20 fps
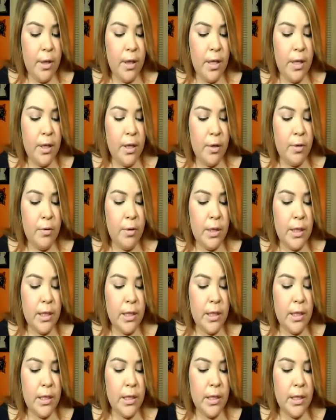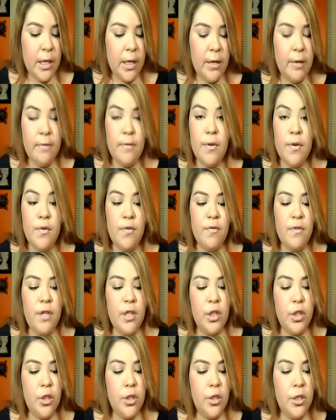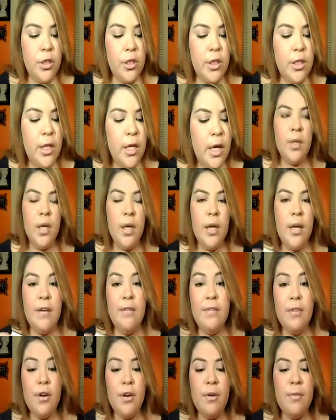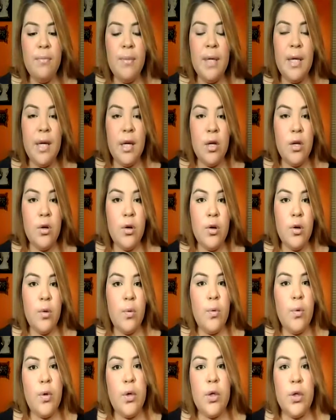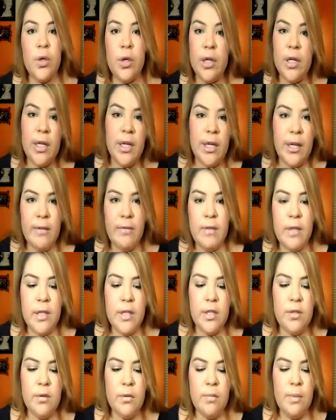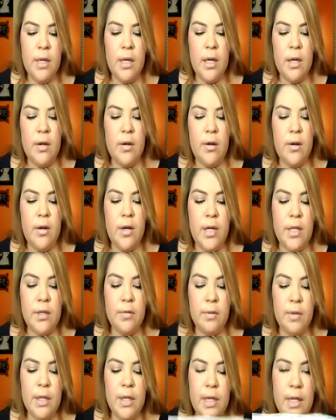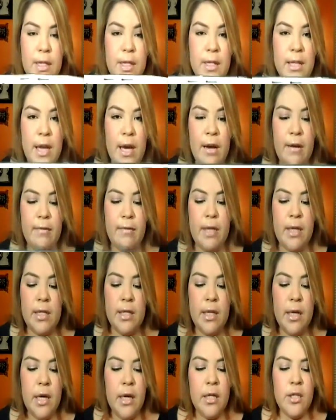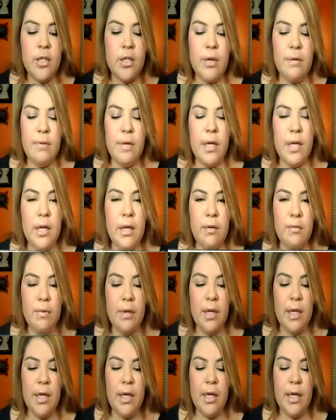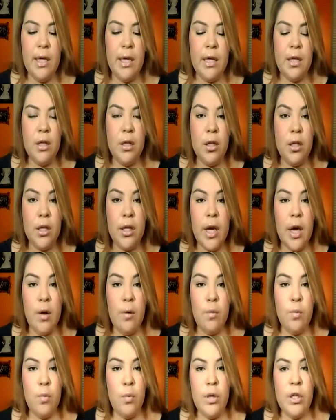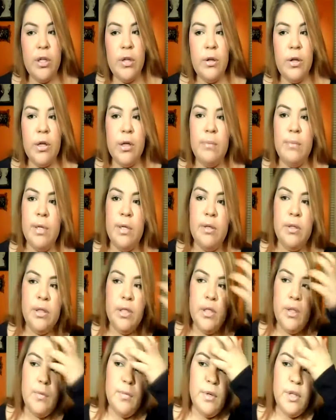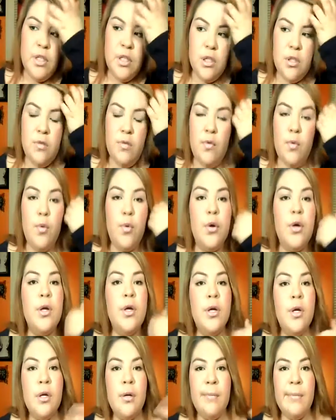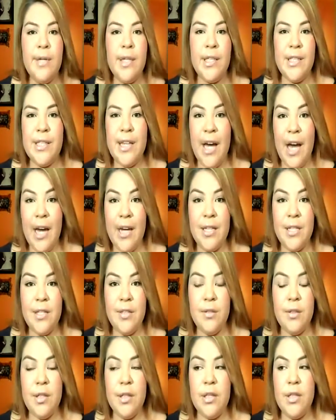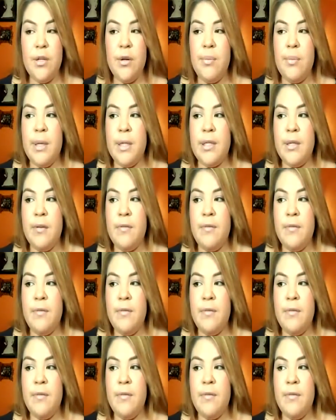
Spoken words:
within the creases of your features. If you're a beginner or you're gonna give this to a beginner, it's really nice to have this so that way you can really get a look at what you're gonna be using your brushes for, because I still consider